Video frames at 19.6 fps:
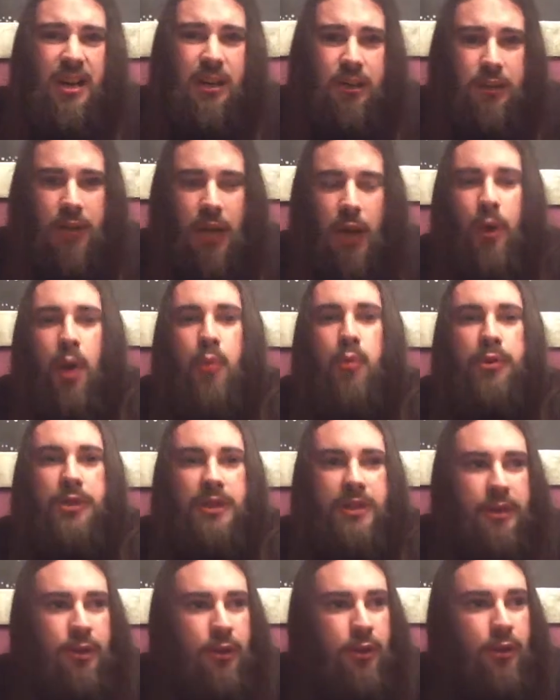Now I
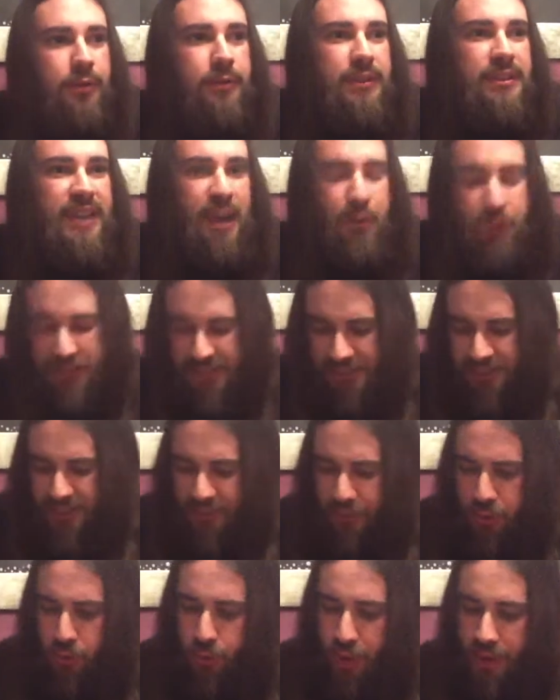wanna
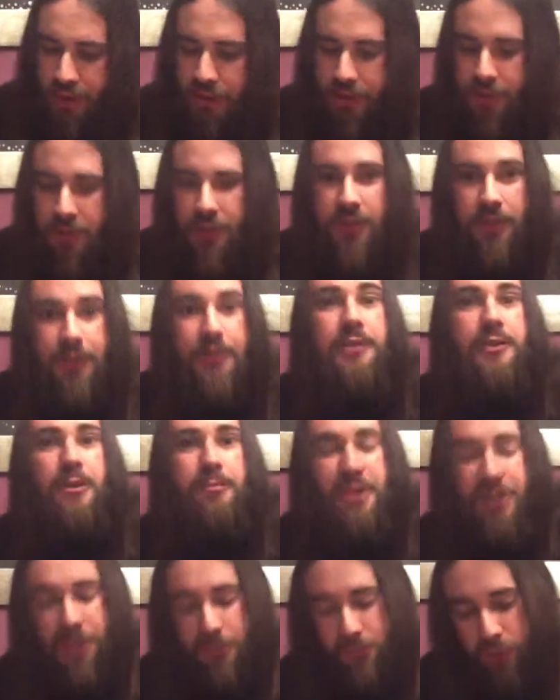study Ukrainian until an
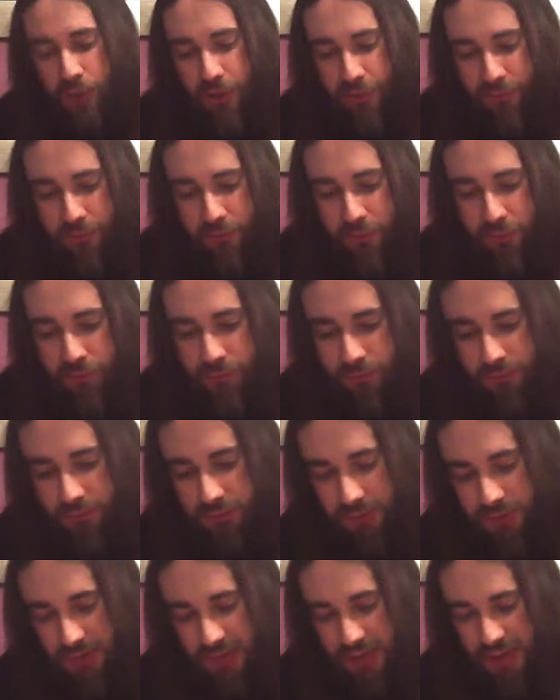intermediate level.
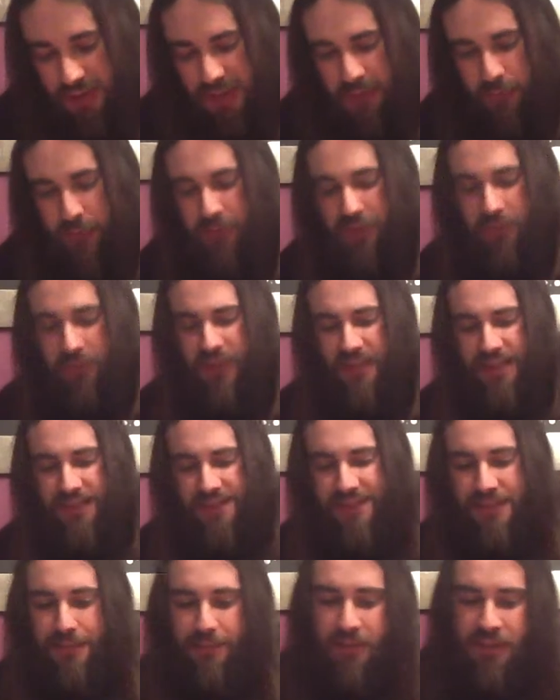With this,
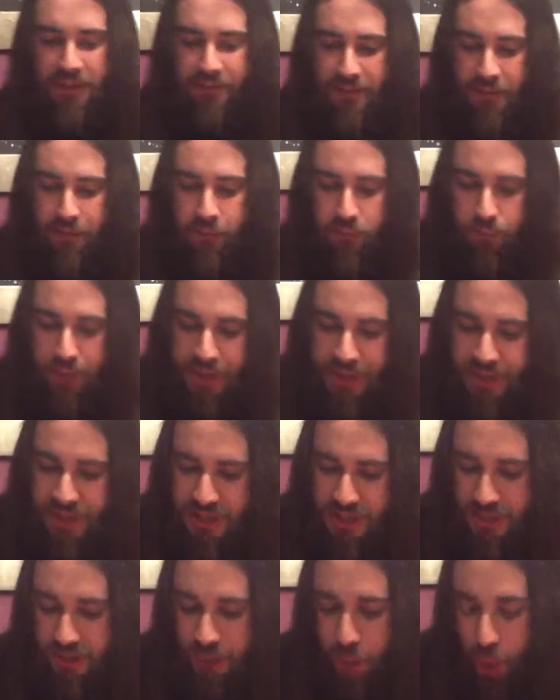I believe I could reach
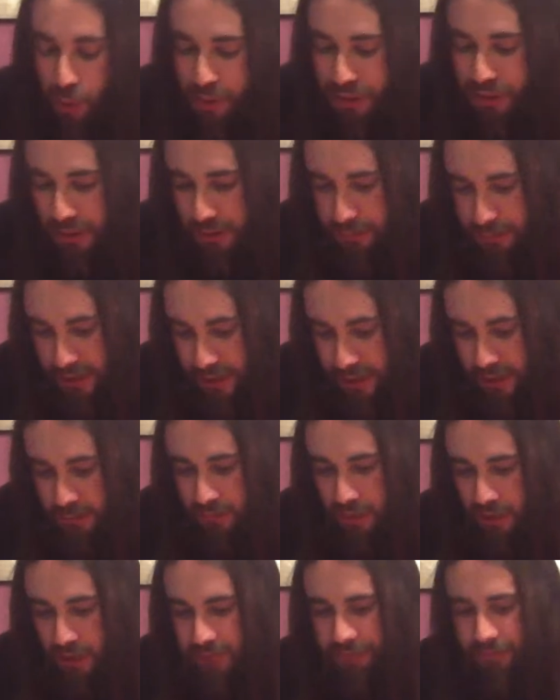a low intermediate
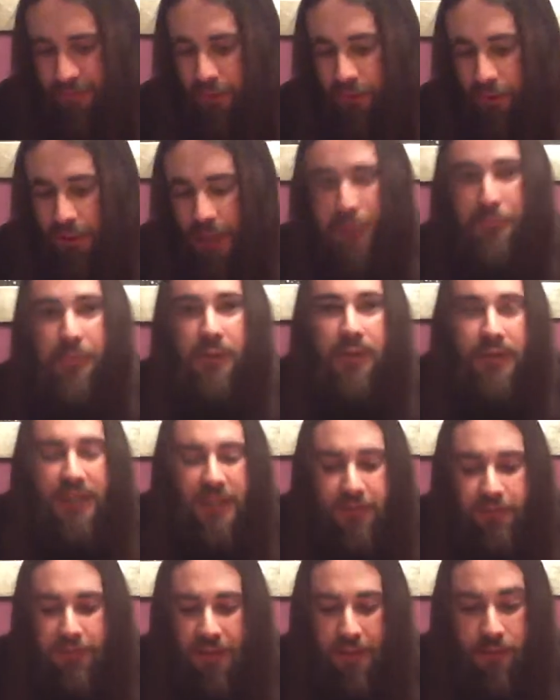level. I
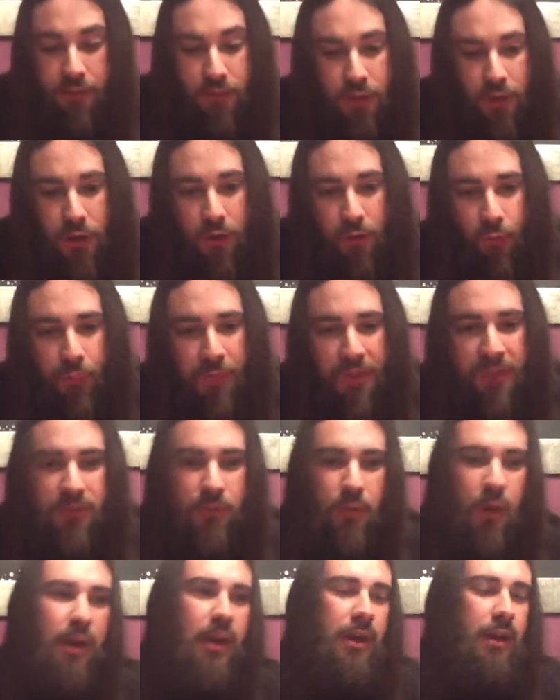believe, I don't know, but
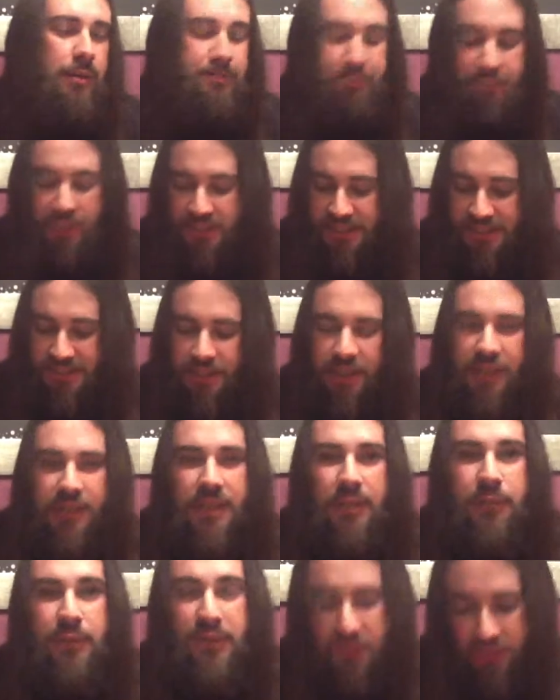
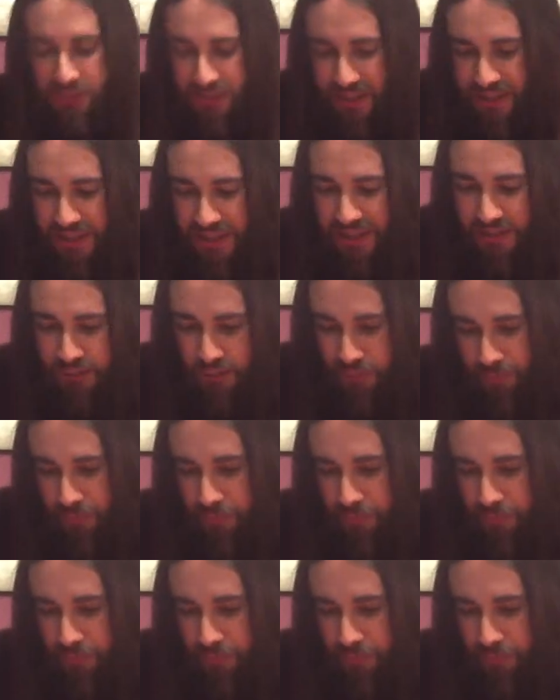studying with this,